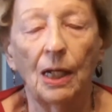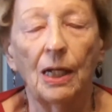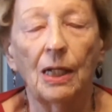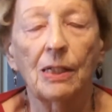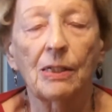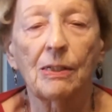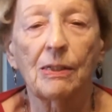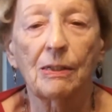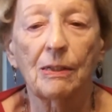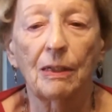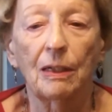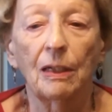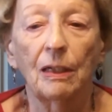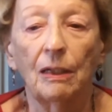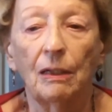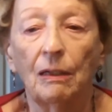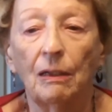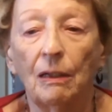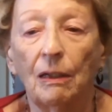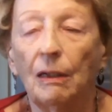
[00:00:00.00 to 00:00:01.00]
It's
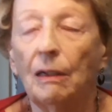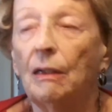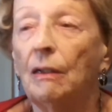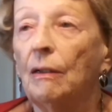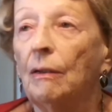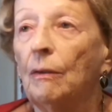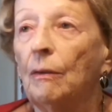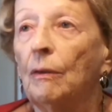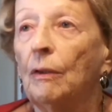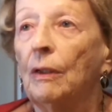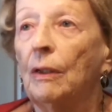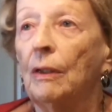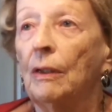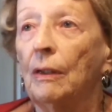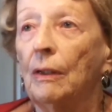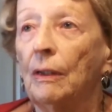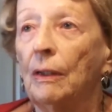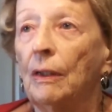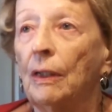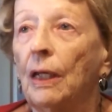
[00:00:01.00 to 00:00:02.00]
the
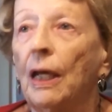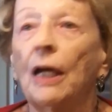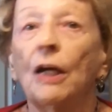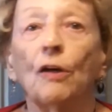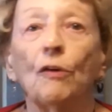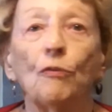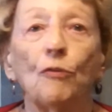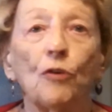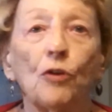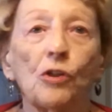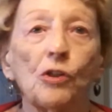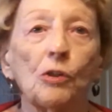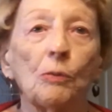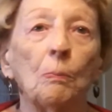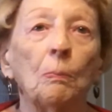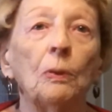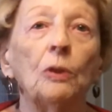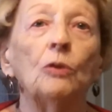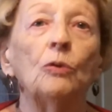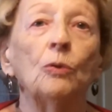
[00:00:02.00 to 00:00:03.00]
Air Force
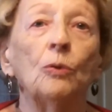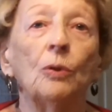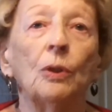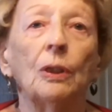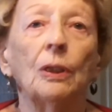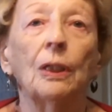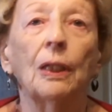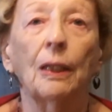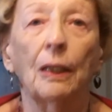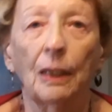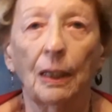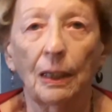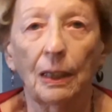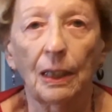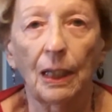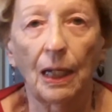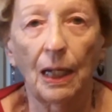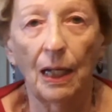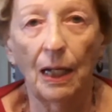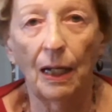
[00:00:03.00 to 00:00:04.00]
blue that
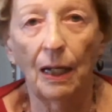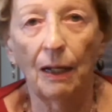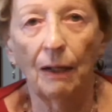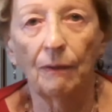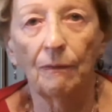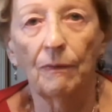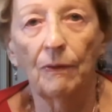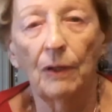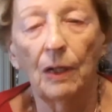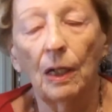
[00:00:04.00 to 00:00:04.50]
they have,